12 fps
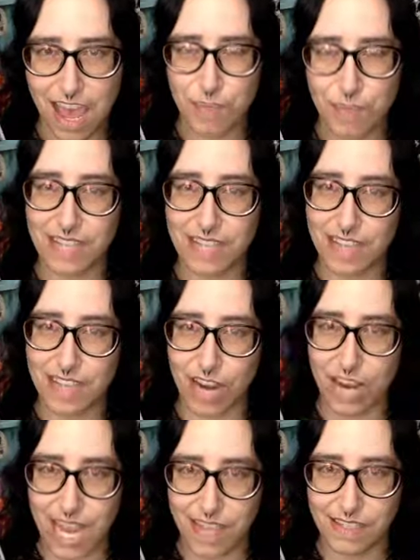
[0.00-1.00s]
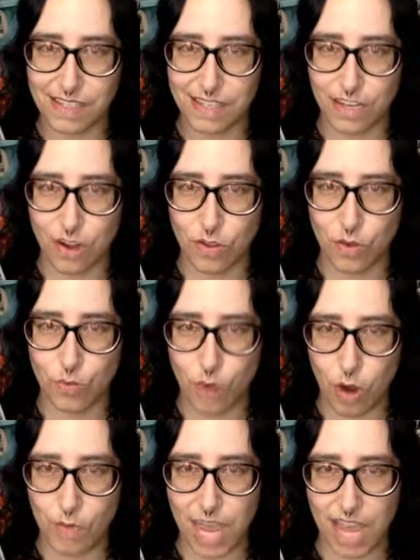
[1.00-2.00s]
because there is, you know, the
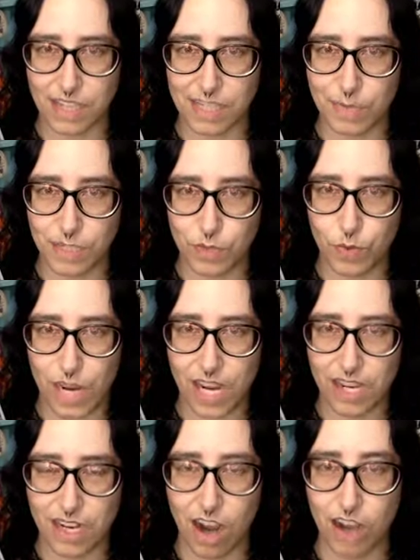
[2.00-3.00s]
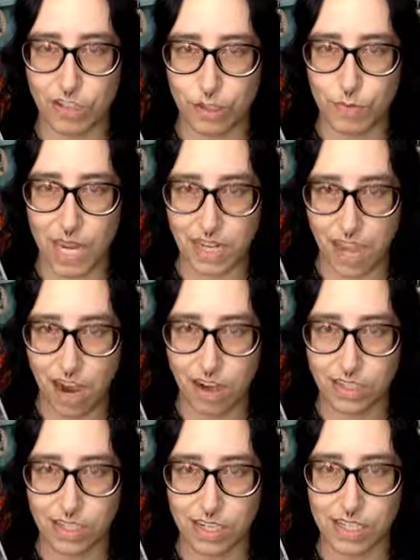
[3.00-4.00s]
romance between our two main
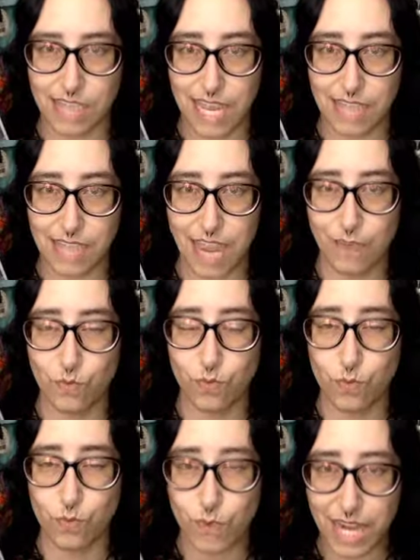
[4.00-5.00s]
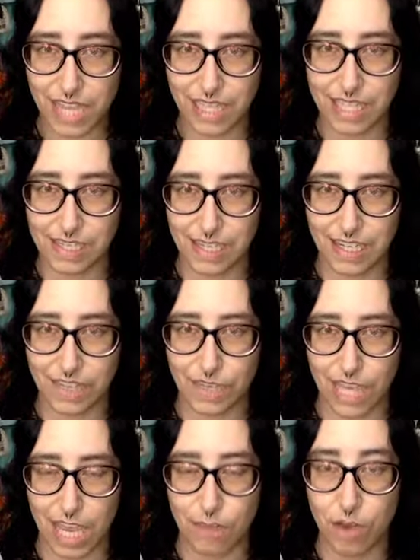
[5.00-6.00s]
characters is a really
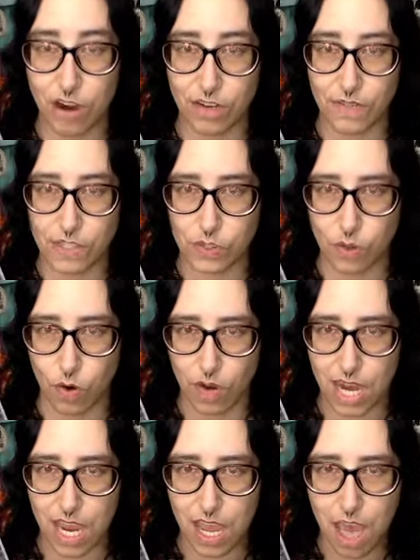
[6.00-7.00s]
significant part of the story.